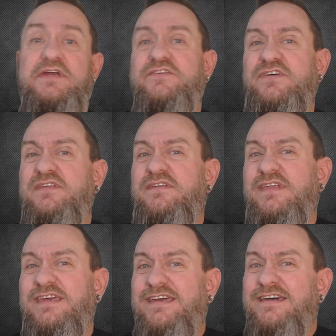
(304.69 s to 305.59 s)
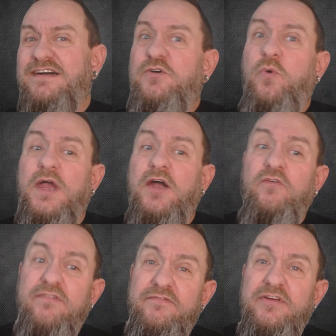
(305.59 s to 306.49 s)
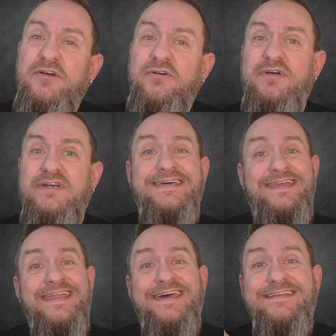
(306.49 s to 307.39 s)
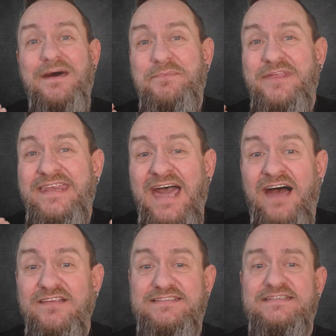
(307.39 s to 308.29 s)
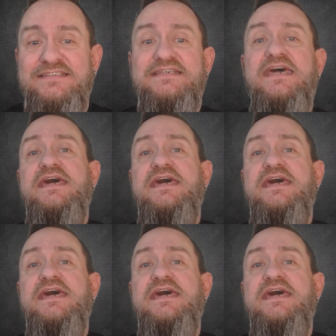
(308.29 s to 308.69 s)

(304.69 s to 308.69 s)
Is it a quick overview? Is it an in-depth analysis?